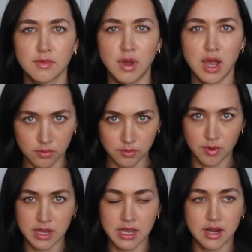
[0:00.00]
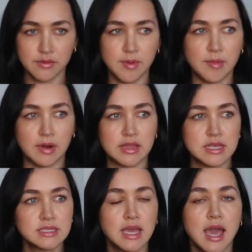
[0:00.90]
wow, why can't I remember?
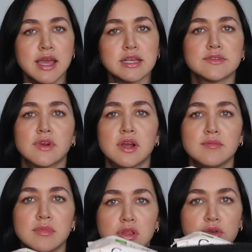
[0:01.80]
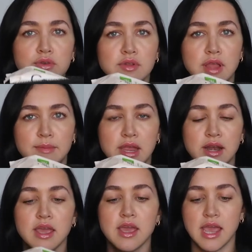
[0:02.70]
This guy's from Lululemon,
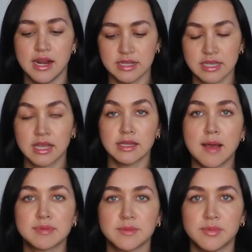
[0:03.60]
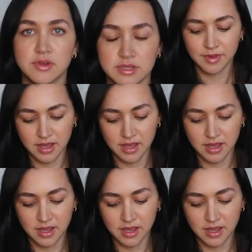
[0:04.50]
and it's collapsible.